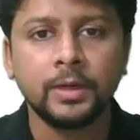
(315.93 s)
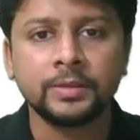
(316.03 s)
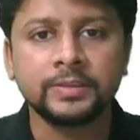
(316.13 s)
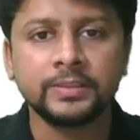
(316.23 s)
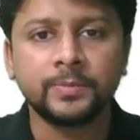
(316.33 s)

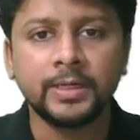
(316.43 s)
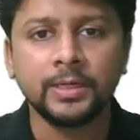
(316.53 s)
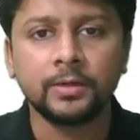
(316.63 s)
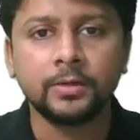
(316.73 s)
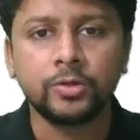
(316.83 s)
assessment
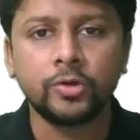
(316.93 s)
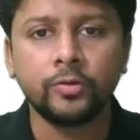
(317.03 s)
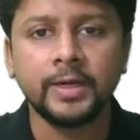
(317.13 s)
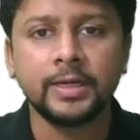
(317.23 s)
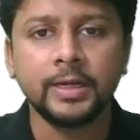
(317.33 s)
year
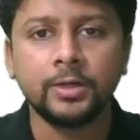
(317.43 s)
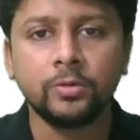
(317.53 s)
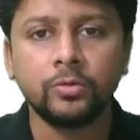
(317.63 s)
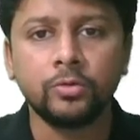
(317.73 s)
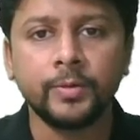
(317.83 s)

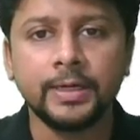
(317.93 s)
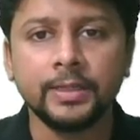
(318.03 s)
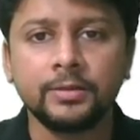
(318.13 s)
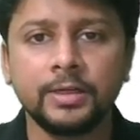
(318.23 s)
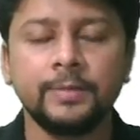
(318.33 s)
22-23.